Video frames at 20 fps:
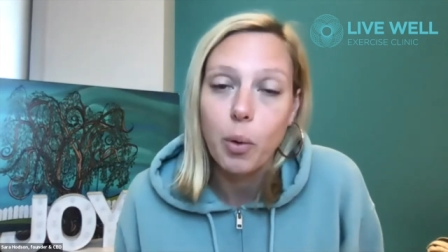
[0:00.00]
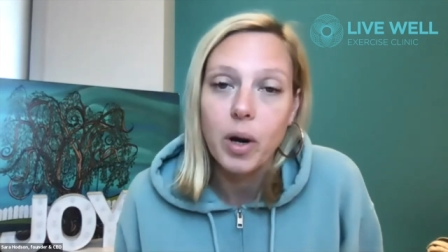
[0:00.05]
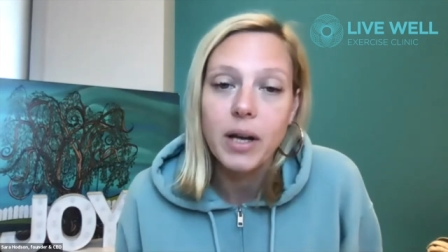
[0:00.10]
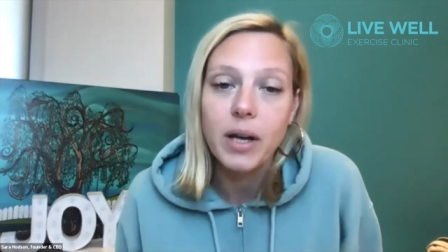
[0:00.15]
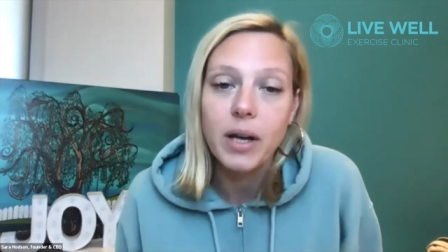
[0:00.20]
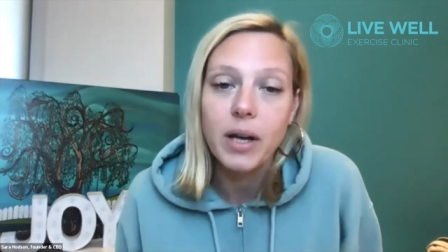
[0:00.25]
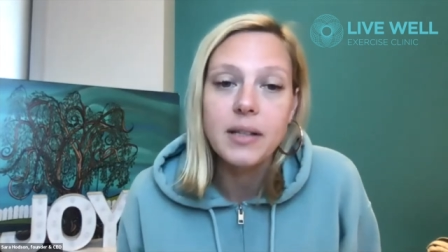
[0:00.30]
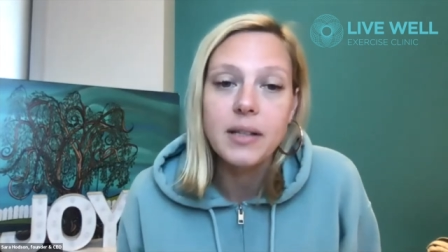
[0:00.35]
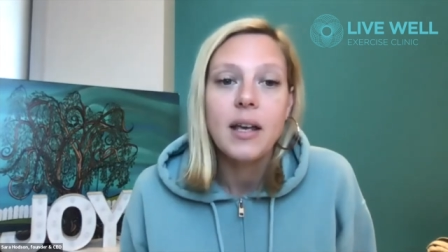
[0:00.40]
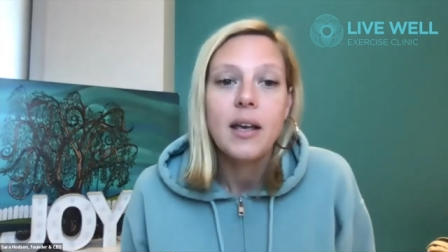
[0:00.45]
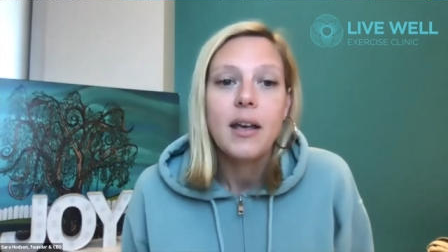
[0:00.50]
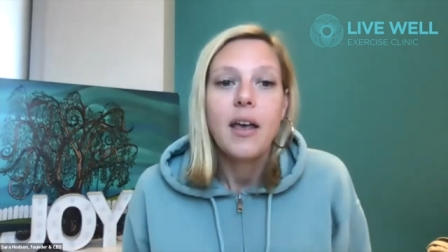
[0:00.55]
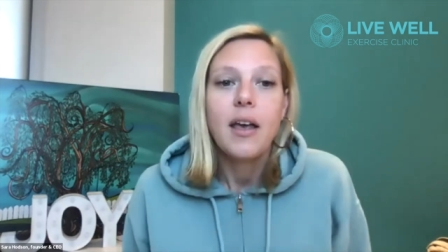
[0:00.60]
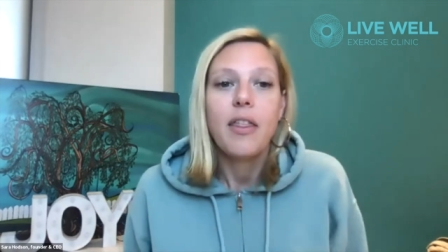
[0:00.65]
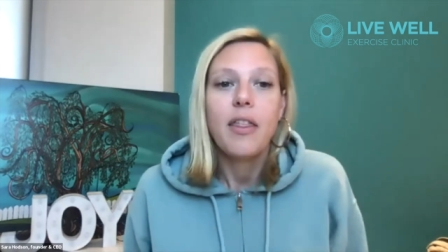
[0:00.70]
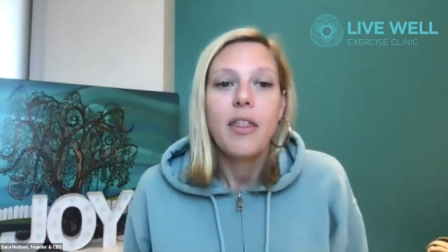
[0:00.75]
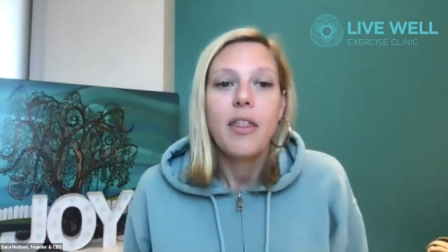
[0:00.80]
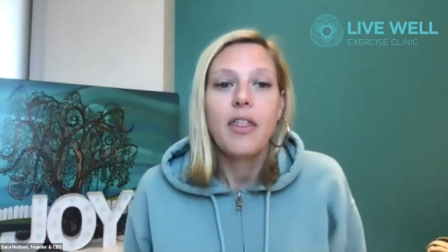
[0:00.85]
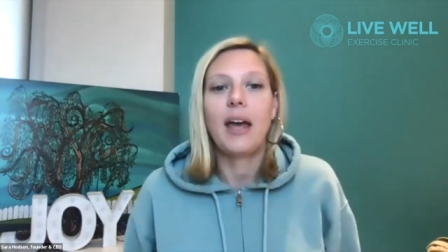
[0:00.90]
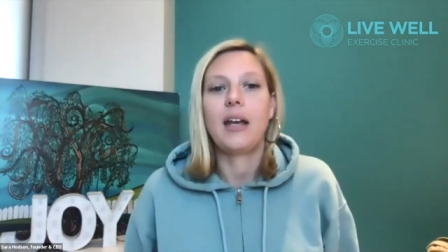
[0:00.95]
for us
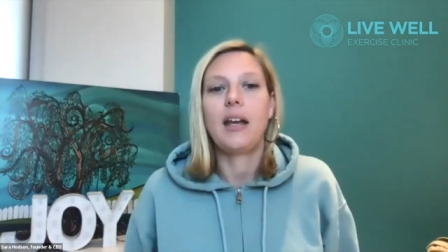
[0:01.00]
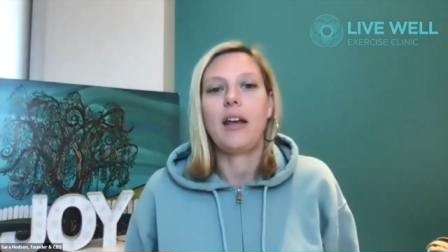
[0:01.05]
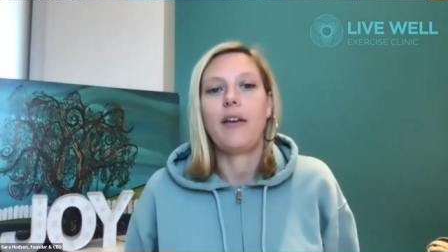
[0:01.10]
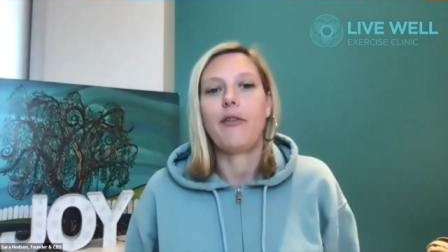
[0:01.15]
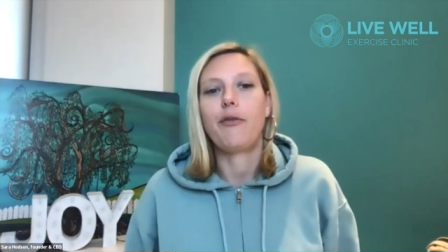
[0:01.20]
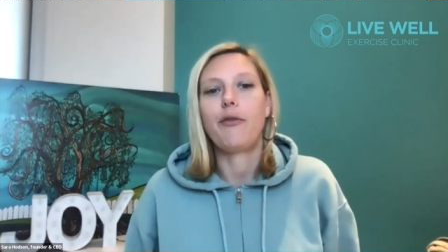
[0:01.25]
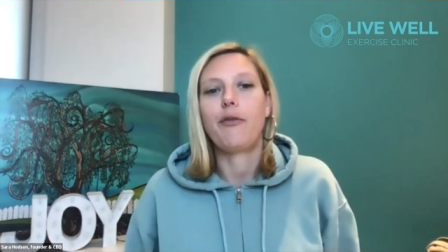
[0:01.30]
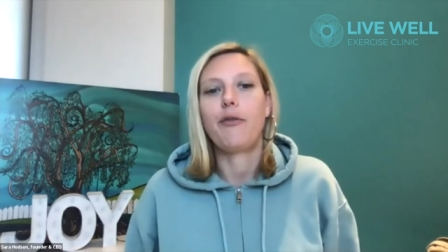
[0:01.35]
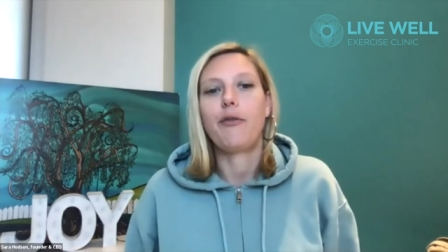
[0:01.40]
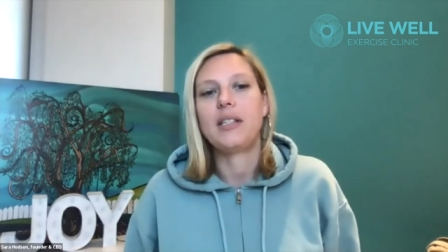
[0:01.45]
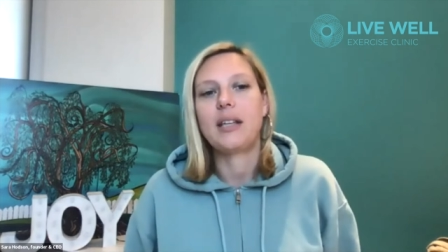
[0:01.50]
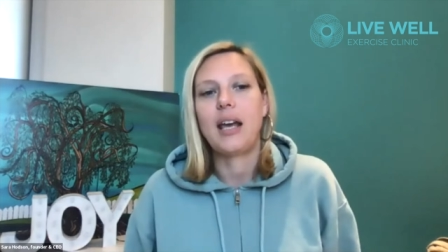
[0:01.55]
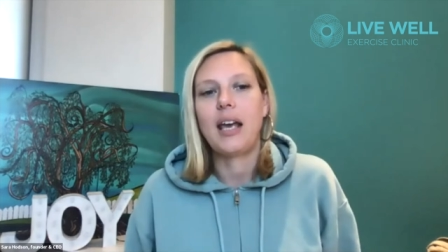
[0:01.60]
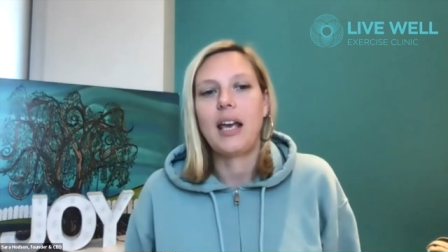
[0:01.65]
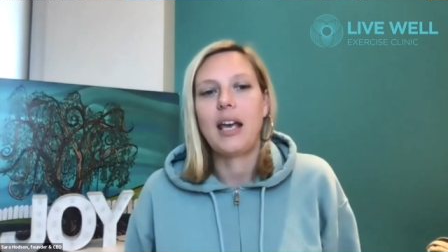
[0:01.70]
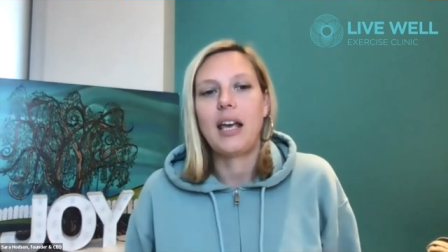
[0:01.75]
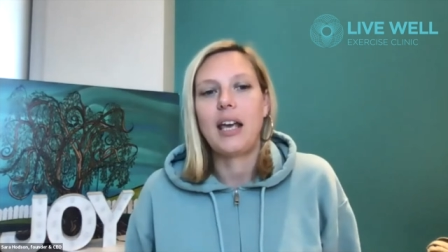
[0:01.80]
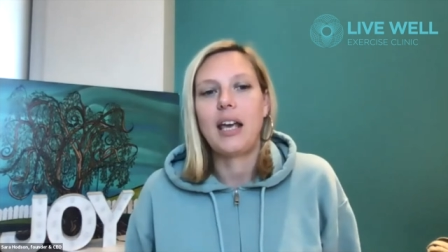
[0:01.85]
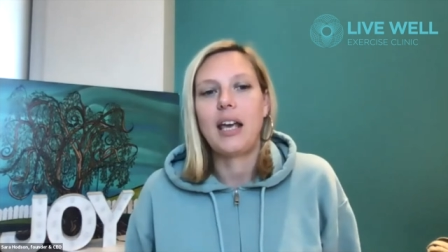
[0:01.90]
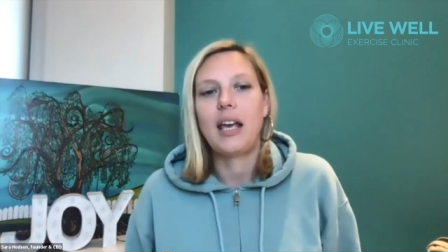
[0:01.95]
than if we
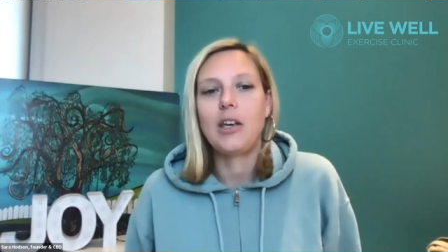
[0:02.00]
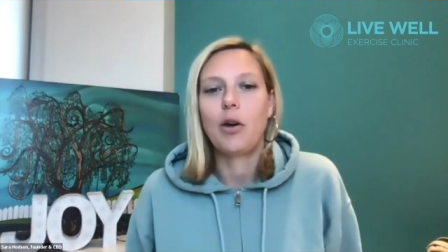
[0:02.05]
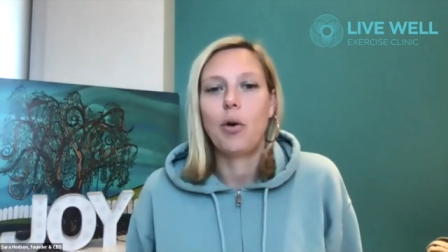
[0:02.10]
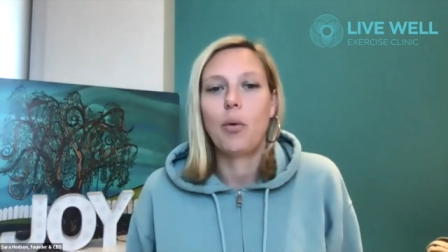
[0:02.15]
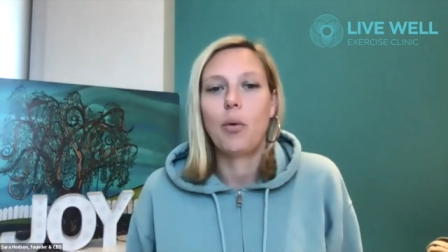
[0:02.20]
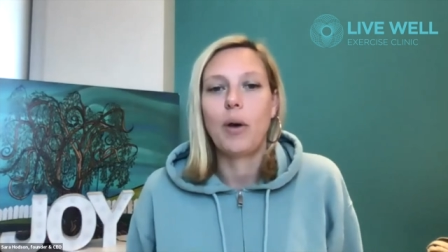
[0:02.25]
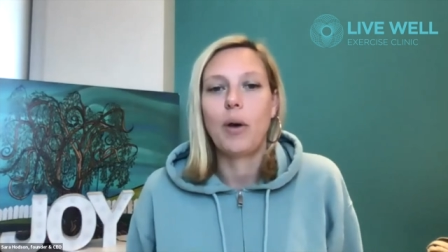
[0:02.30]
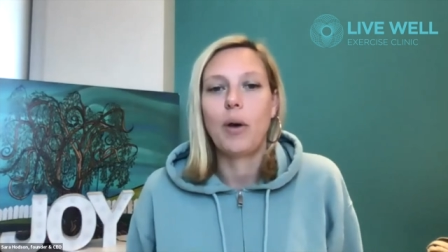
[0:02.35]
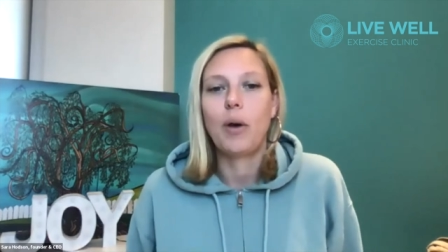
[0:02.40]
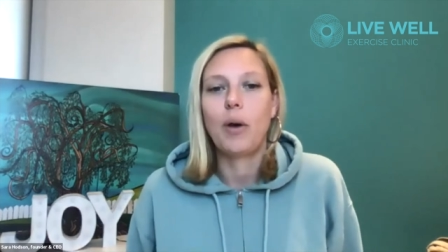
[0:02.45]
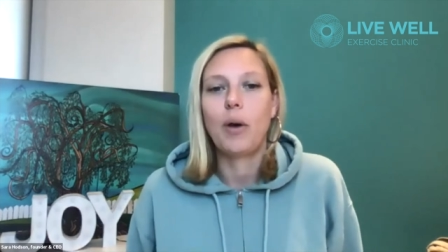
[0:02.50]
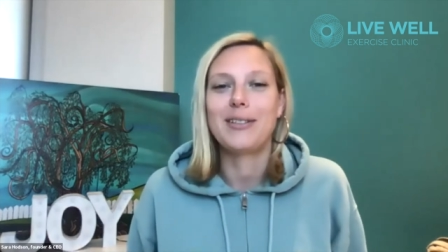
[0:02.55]
say, you know,